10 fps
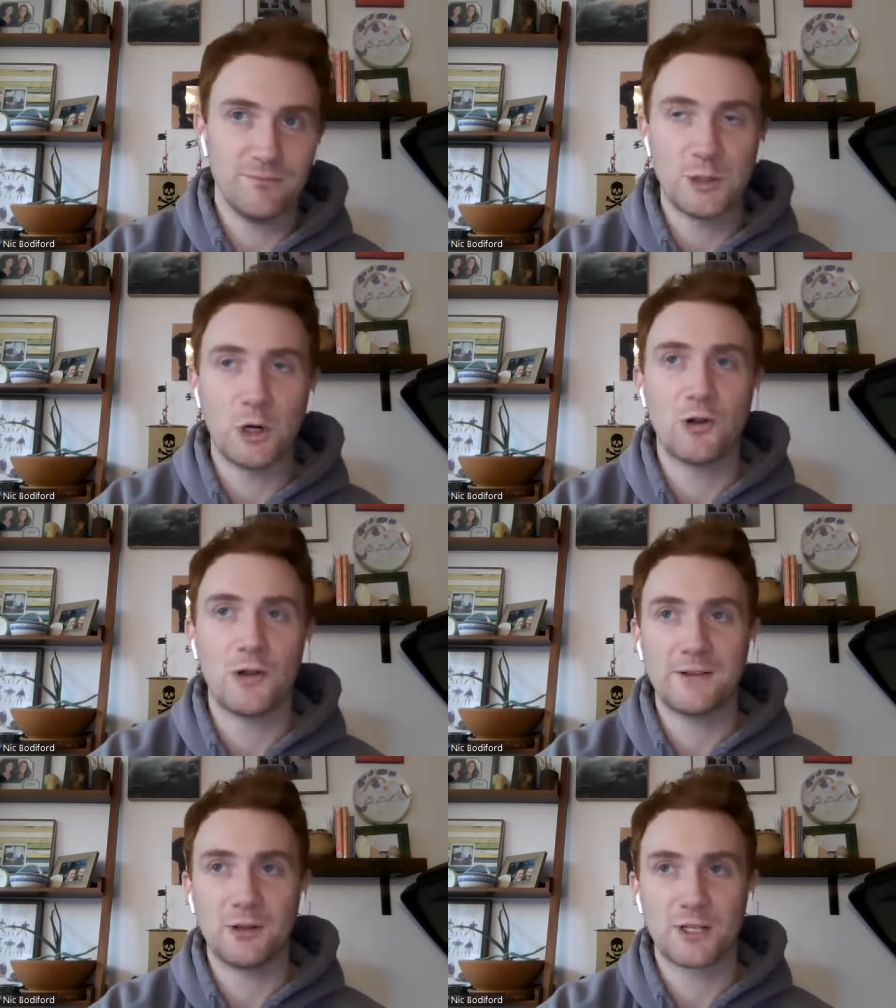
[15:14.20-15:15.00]
goal
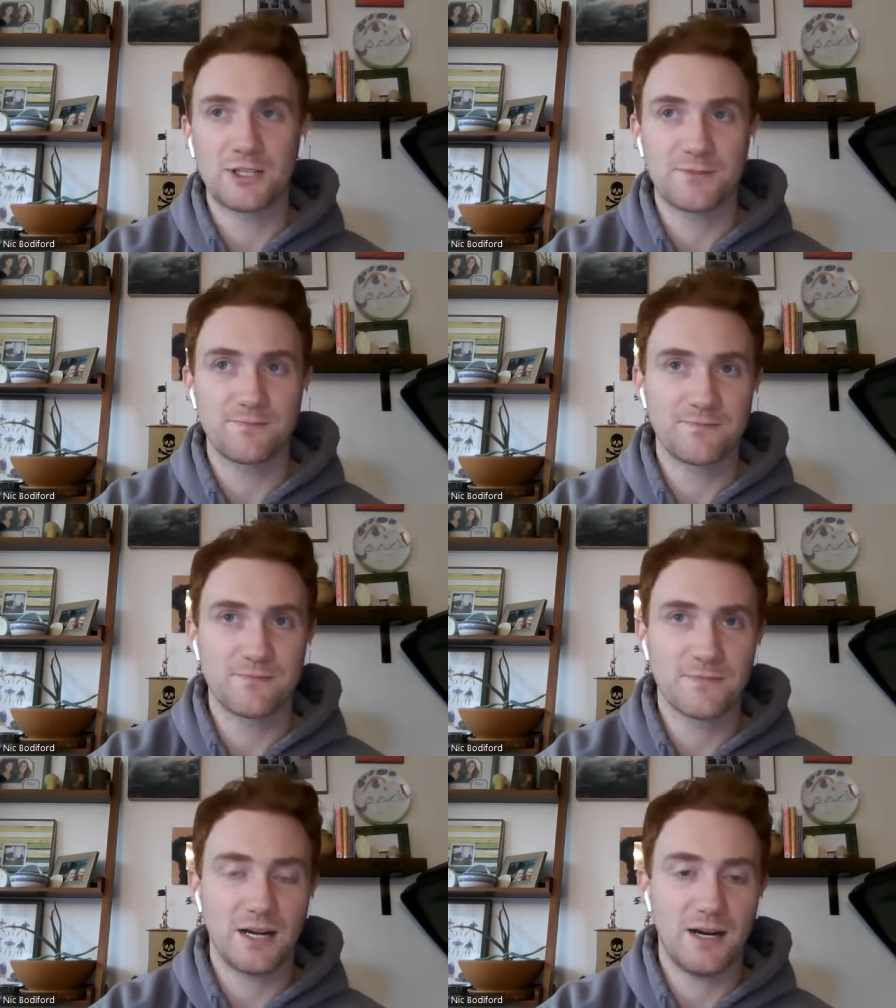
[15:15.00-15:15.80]
line looks,
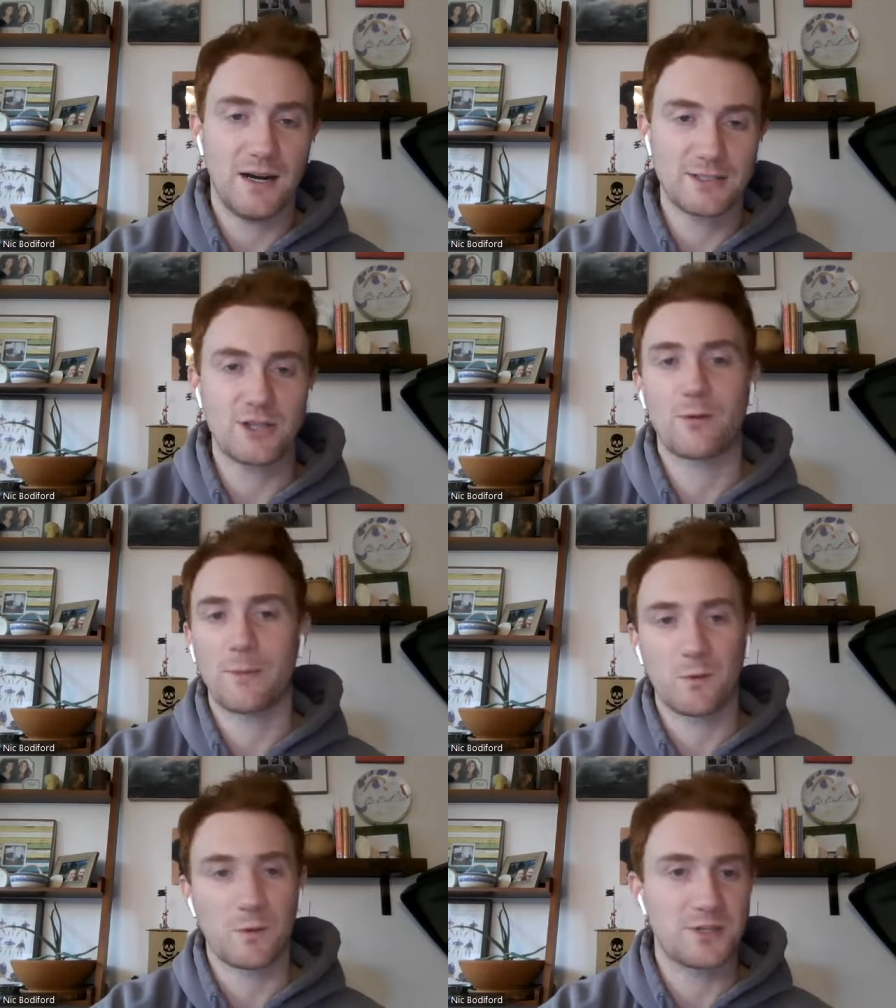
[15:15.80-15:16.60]
uh, actually, I don't
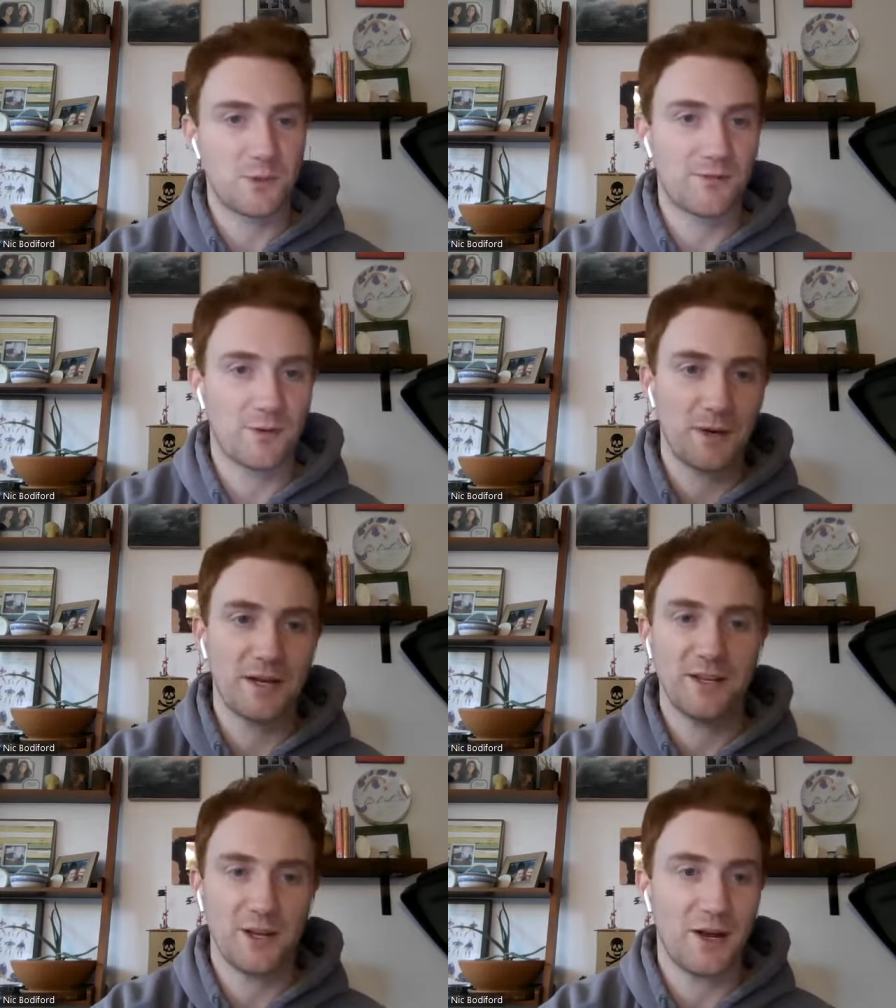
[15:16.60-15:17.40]
remember where he scored from,
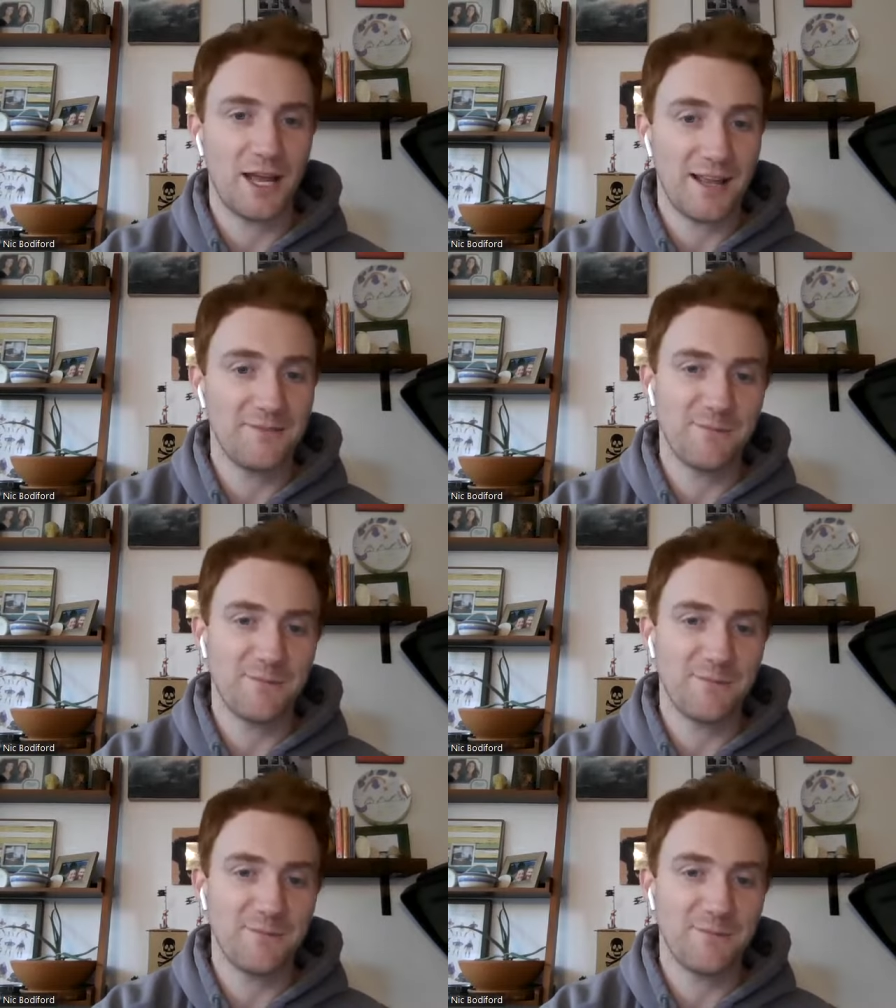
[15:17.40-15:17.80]
but, you know, it,